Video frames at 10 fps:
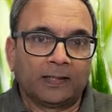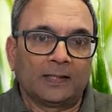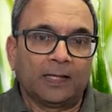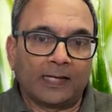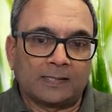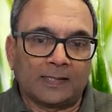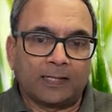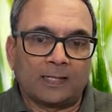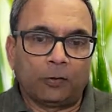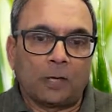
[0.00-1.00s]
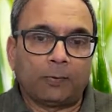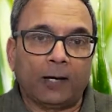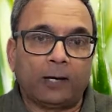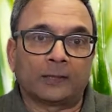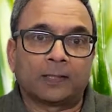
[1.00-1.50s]
as
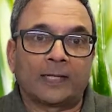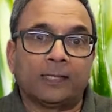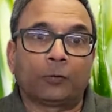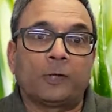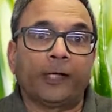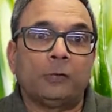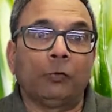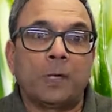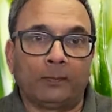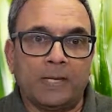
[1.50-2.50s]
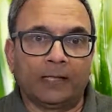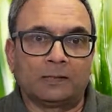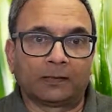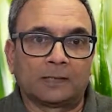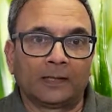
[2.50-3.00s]
non-violence against only human
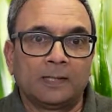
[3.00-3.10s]
beings,